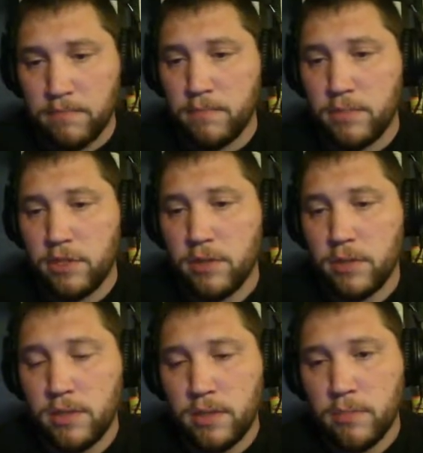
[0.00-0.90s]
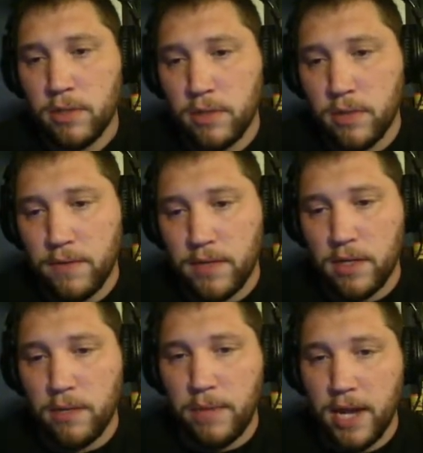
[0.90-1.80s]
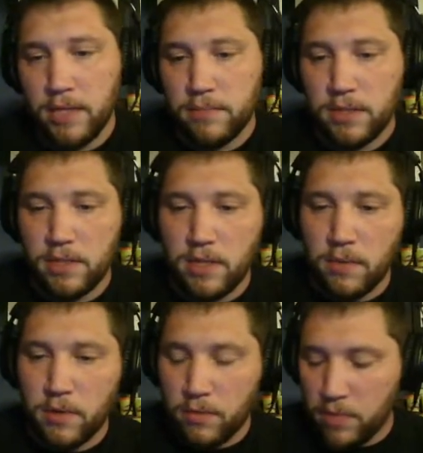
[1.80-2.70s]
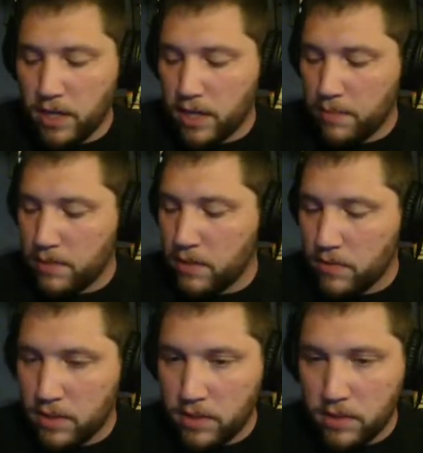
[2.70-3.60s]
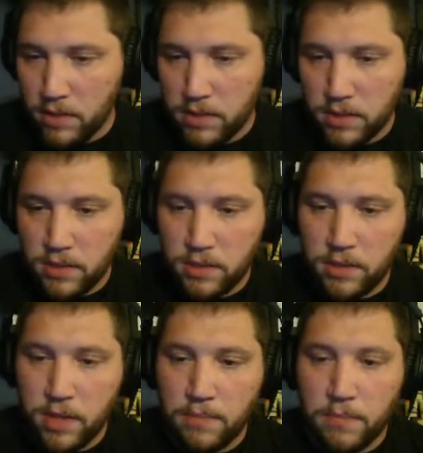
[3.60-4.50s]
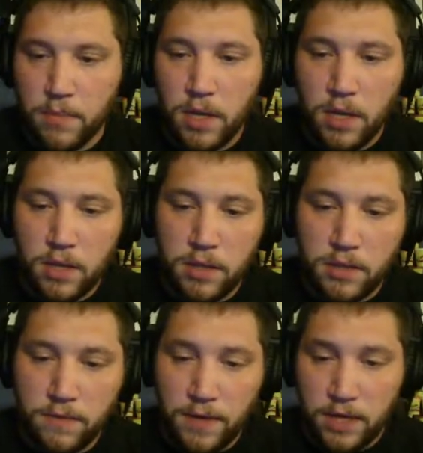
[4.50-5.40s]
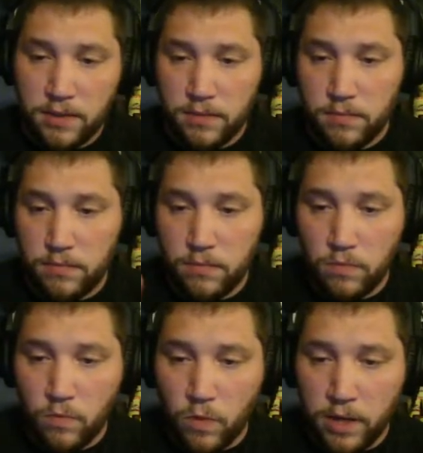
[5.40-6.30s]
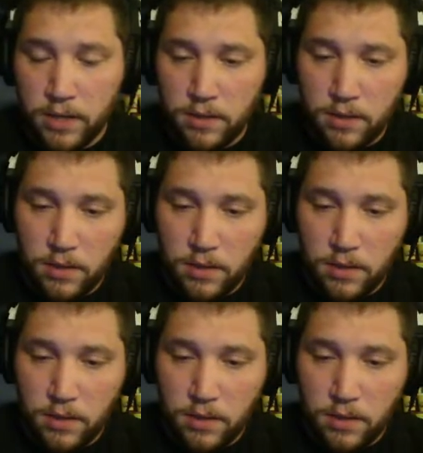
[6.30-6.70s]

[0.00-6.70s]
So this is similar to what I've done in the past, but this time we're going to break it up into 3 series. This is phase 1.